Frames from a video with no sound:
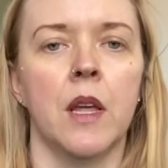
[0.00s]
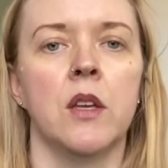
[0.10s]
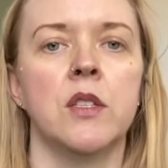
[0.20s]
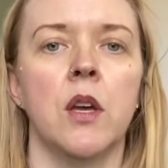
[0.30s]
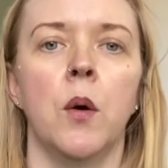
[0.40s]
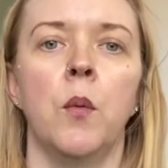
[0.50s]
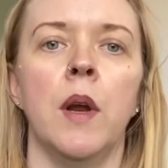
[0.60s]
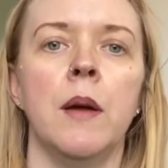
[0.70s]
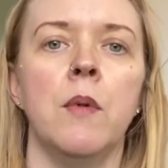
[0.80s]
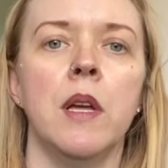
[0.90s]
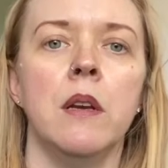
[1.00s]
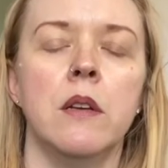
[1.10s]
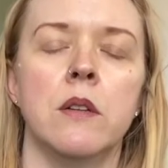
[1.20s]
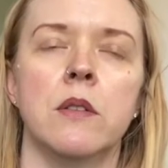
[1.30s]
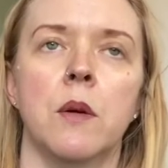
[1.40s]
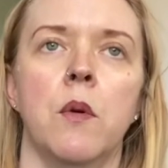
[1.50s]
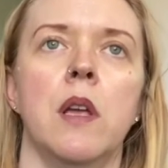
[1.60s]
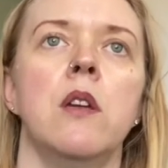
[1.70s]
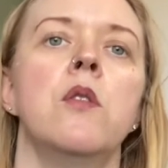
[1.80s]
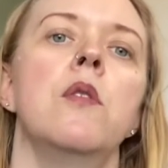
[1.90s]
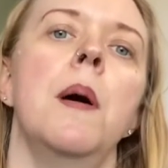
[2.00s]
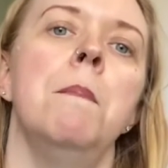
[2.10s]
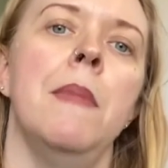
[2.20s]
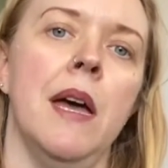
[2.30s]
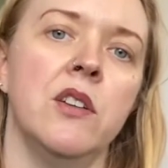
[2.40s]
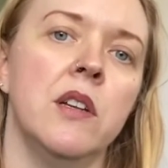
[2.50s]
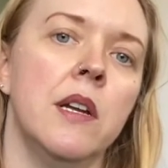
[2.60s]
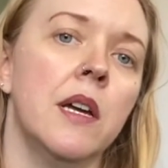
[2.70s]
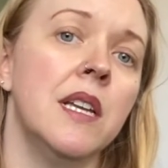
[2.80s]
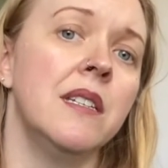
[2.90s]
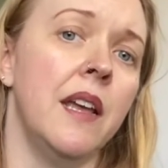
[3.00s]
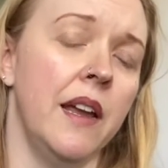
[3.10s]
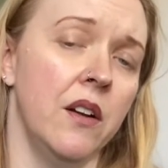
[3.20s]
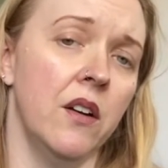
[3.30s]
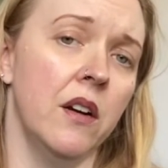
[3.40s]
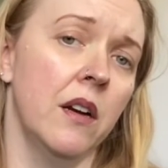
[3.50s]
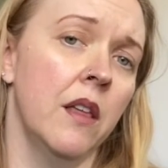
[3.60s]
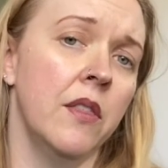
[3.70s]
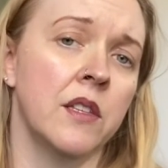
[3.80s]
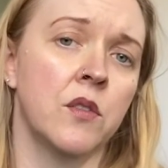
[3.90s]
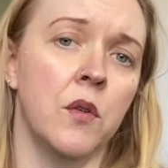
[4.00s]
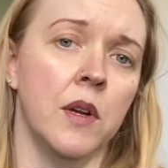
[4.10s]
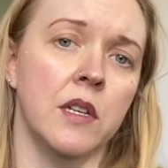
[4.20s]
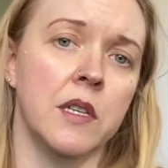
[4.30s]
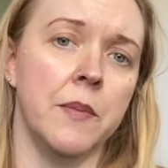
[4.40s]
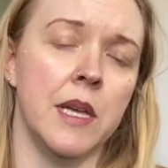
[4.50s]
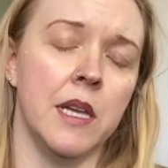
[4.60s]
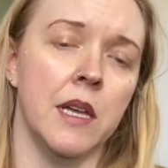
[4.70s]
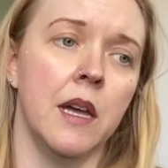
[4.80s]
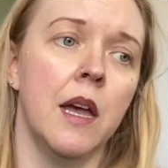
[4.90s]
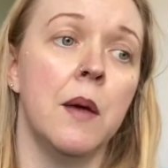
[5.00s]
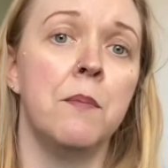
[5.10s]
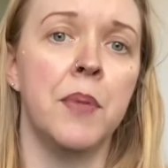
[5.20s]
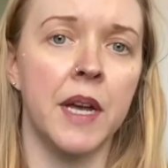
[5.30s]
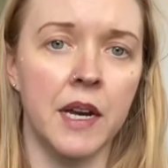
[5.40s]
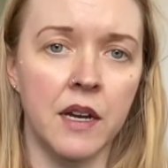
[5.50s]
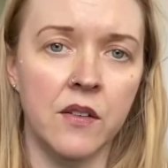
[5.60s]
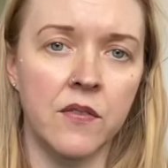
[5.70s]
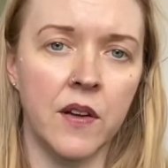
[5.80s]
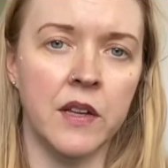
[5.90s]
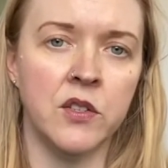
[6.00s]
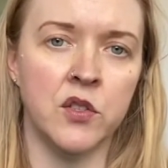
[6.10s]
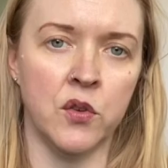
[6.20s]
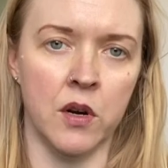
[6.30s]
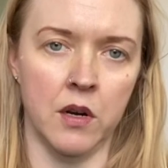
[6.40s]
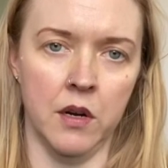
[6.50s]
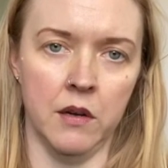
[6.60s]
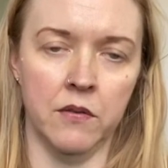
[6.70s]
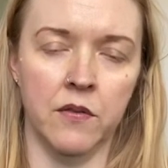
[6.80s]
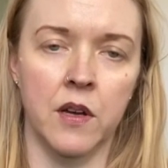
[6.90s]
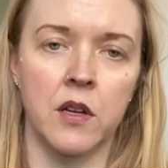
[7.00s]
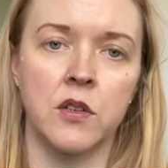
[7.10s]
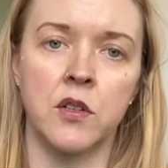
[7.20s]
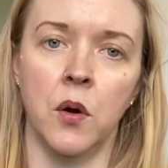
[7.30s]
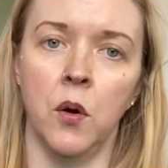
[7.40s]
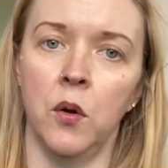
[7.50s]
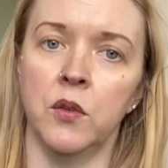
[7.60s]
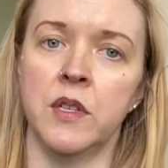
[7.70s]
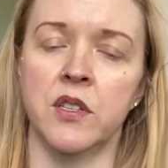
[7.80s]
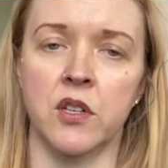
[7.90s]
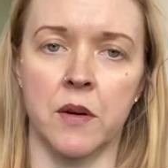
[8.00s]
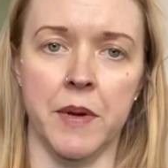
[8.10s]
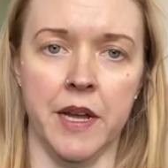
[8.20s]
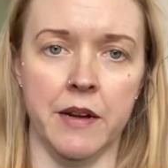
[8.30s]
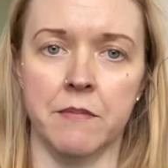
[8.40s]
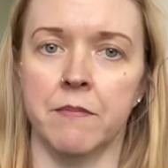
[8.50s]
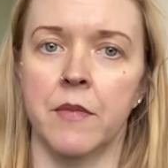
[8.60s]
So what I want you to do is I want you to imagine a container that's going to be big enough and strong enough to hold disturbing